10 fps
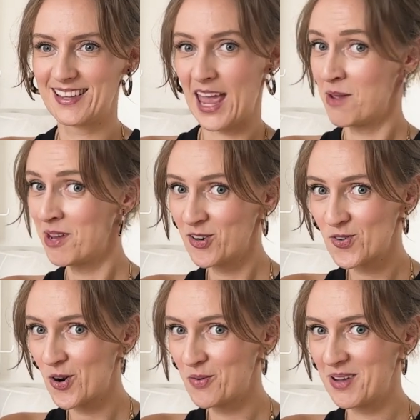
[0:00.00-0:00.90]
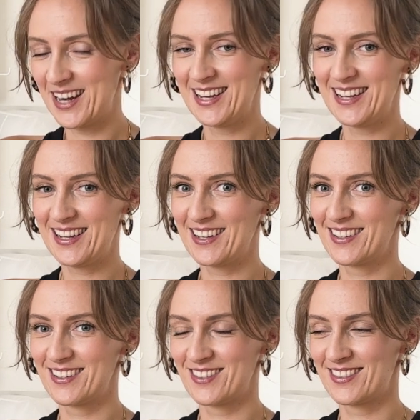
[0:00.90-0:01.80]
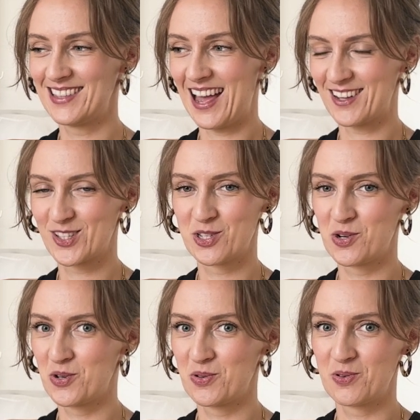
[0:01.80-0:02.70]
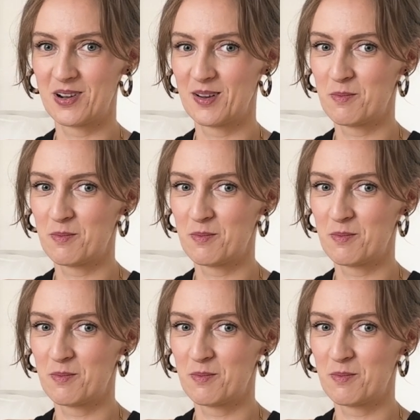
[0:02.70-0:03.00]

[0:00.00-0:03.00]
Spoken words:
gaming room, and he likes to